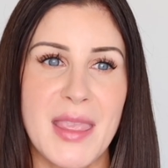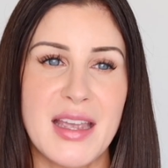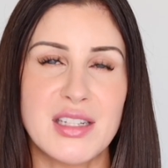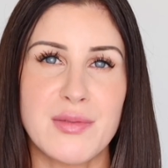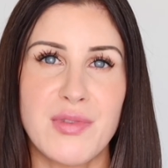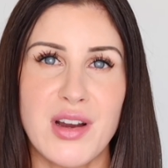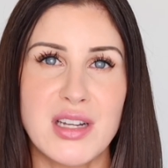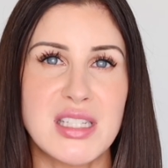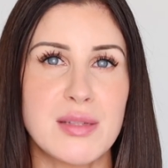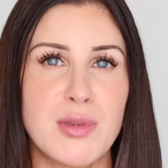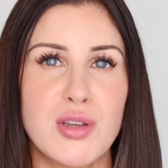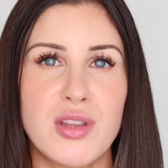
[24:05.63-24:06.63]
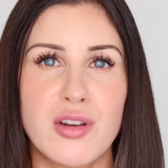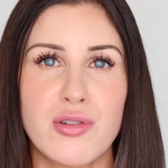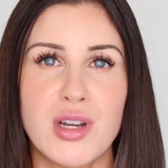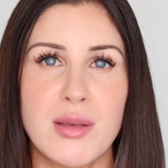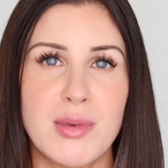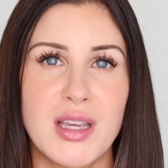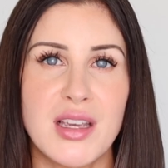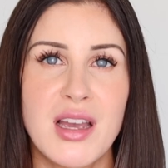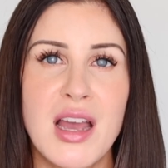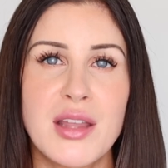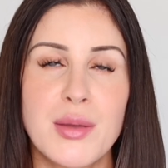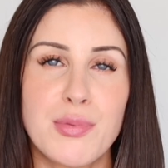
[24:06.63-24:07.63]
It's very smooth and creamy.
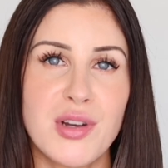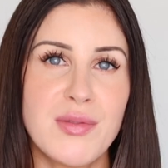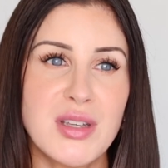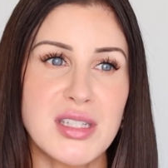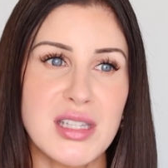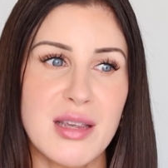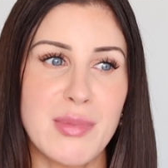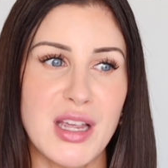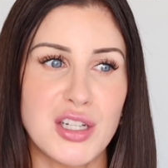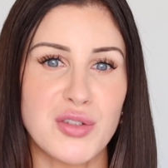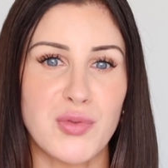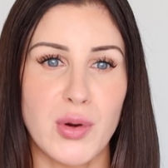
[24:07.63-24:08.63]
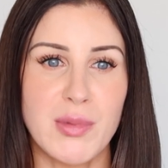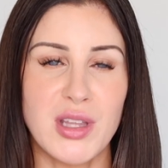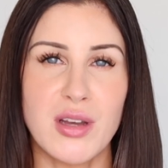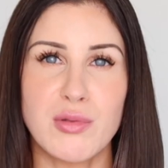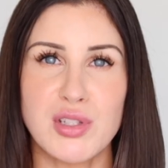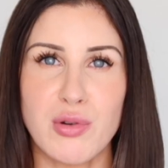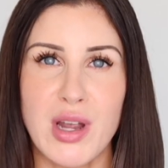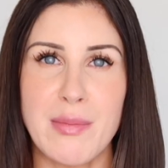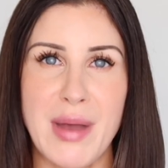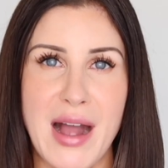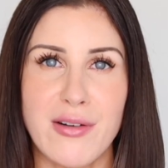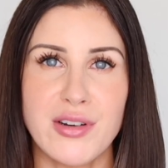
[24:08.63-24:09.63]
The previous Les Beiges formula was
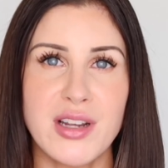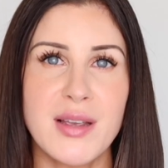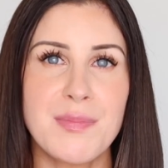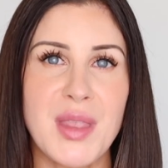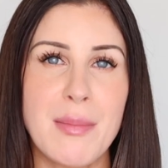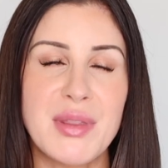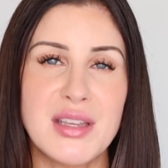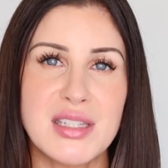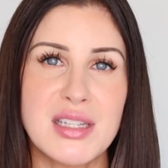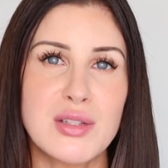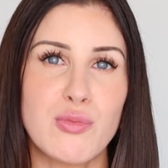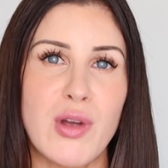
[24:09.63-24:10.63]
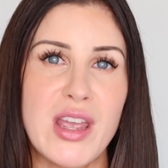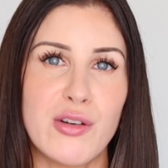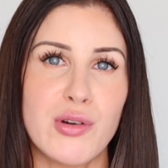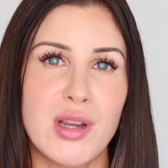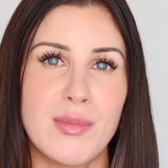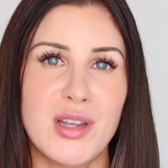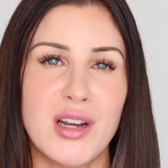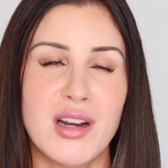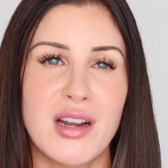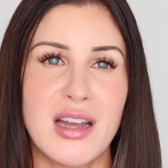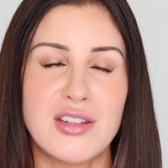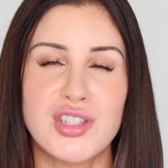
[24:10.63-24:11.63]
quite powdery, but this is way creamier
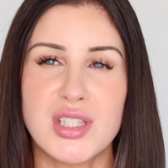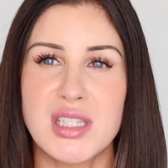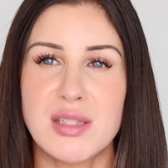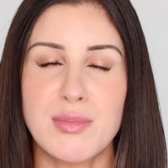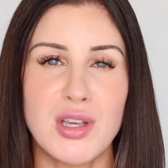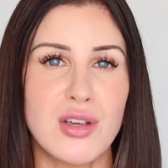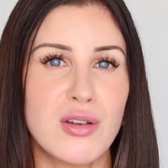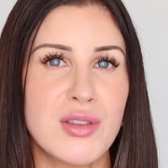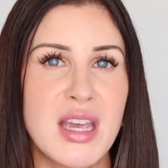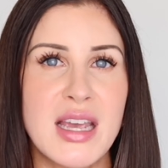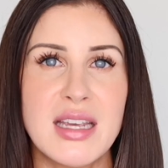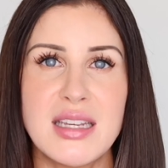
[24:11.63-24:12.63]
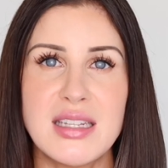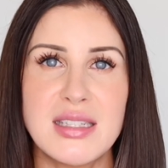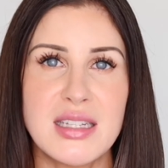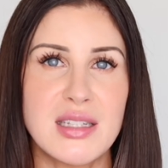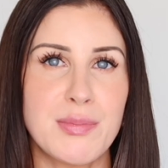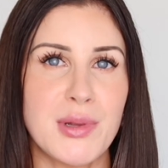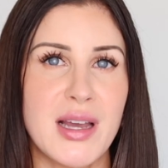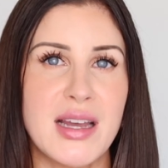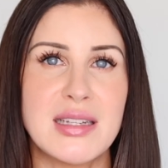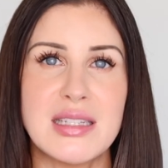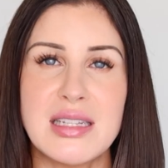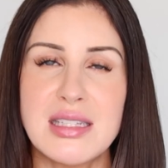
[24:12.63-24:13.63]
and just smooth, easy to
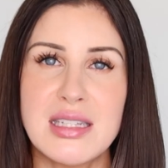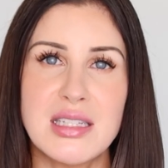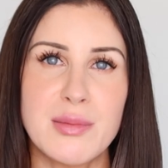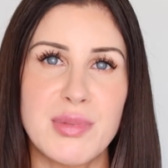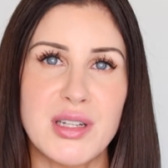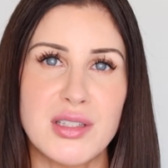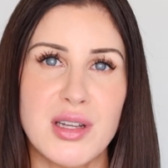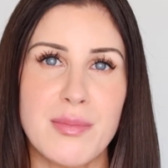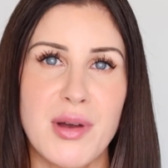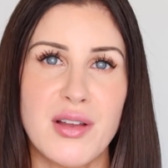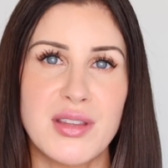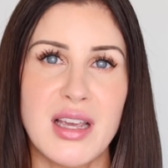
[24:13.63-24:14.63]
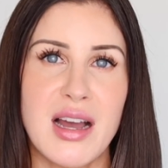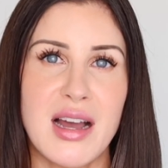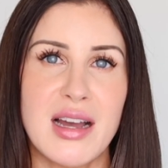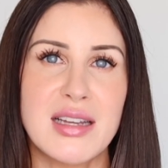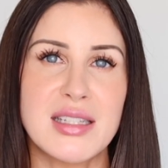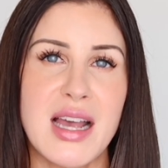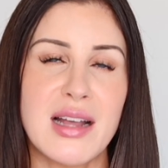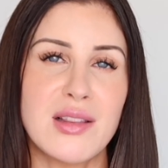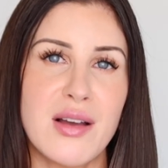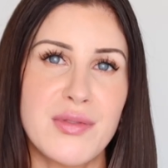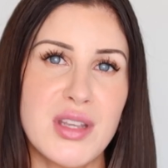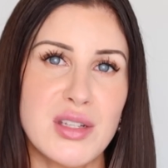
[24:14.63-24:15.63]
blend, easy to build up on the eyes. I
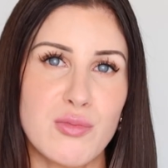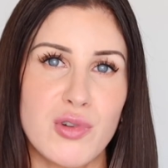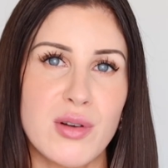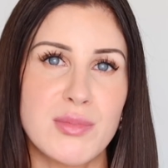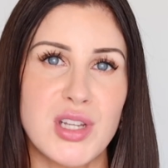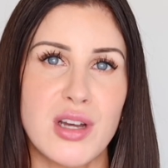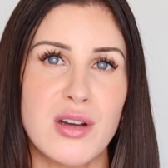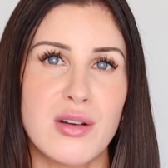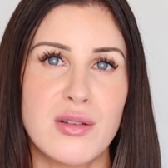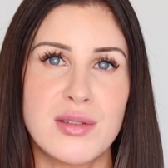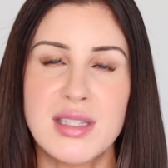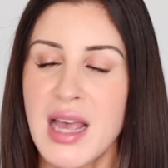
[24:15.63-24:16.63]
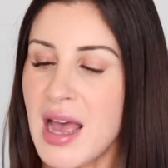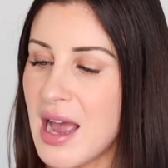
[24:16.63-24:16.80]
love these warm tones.